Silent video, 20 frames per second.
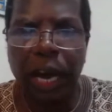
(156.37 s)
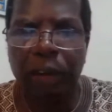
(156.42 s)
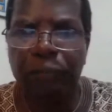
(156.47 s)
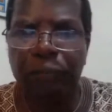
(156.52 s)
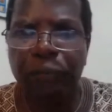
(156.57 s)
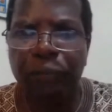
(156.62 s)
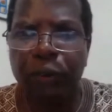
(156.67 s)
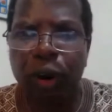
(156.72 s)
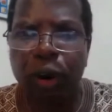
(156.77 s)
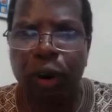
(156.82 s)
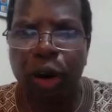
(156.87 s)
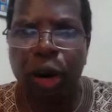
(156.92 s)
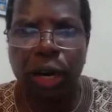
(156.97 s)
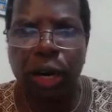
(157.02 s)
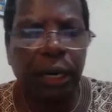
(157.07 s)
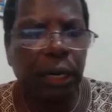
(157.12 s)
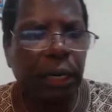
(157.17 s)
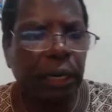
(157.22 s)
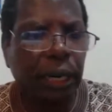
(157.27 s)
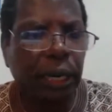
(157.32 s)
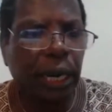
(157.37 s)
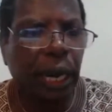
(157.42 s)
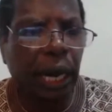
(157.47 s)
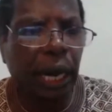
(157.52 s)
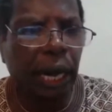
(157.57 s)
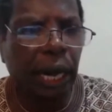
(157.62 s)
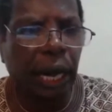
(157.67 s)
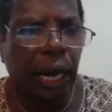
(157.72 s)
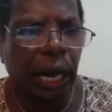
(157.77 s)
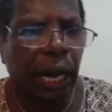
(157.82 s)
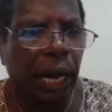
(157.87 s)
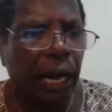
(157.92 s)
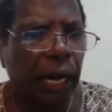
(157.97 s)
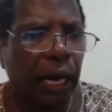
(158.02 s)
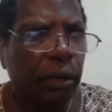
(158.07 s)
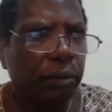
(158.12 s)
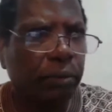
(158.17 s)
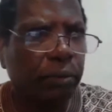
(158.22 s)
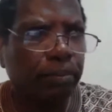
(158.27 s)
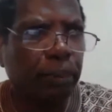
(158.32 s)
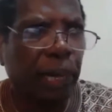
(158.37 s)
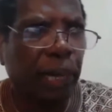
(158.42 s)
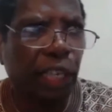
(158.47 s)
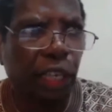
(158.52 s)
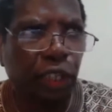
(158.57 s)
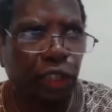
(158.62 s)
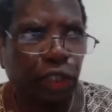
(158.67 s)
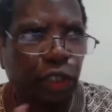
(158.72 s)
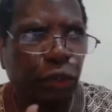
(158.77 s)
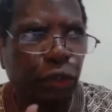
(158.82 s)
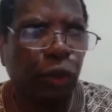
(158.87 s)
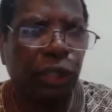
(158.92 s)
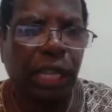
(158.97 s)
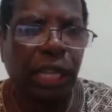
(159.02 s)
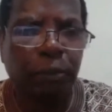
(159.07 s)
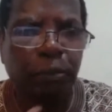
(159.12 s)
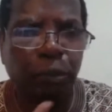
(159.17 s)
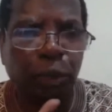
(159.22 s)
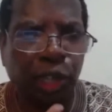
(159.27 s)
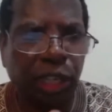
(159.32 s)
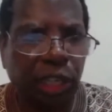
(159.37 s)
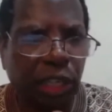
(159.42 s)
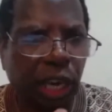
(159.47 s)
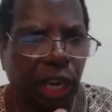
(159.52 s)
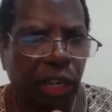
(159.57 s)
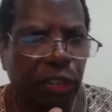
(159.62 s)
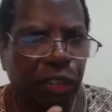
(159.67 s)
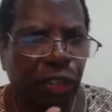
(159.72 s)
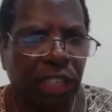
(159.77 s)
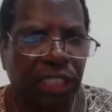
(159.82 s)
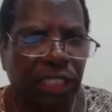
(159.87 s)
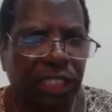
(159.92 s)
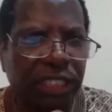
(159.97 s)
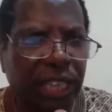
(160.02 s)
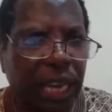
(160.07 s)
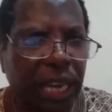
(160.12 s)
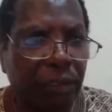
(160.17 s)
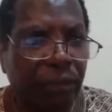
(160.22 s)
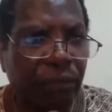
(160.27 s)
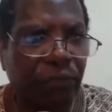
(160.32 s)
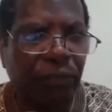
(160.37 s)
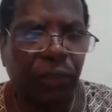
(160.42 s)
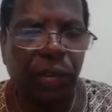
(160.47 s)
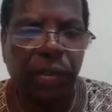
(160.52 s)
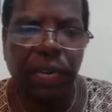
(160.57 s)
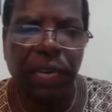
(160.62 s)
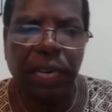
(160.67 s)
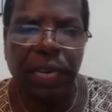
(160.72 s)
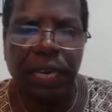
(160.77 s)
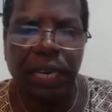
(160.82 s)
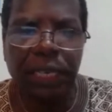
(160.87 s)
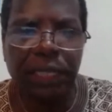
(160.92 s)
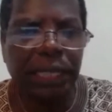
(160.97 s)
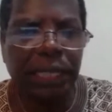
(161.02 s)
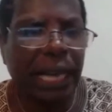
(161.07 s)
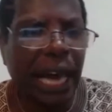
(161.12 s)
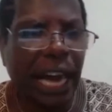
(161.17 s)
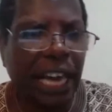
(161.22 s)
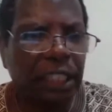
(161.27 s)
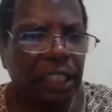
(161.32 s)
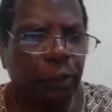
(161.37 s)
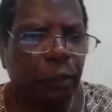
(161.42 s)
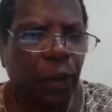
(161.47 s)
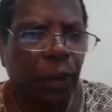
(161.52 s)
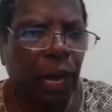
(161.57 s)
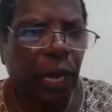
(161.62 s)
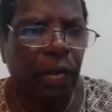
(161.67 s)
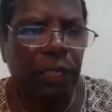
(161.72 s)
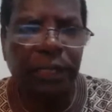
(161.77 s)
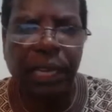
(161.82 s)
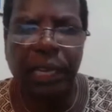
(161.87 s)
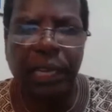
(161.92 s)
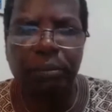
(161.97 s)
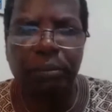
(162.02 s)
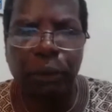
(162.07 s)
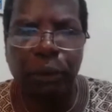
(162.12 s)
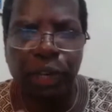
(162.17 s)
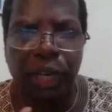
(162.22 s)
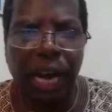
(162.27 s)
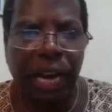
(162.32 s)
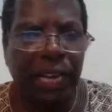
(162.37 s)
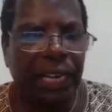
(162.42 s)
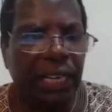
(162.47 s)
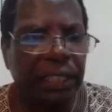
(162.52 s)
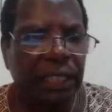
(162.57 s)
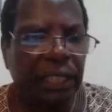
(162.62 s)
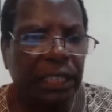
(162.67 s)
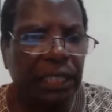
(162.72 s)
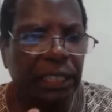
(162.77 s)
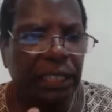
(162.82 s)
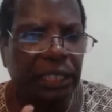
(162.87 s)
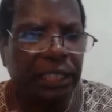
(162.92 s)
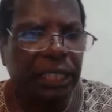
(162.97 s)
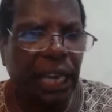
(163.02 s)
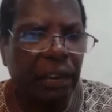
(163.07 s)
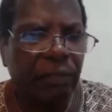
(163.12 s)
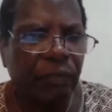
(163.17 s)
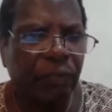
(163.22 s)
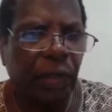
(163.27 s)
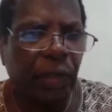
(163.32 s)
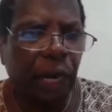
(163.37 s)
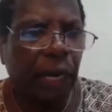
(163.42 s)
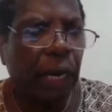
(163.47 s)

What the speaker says: for making sure that Murid culture is safe in the diaspora, that Murid identity is safe,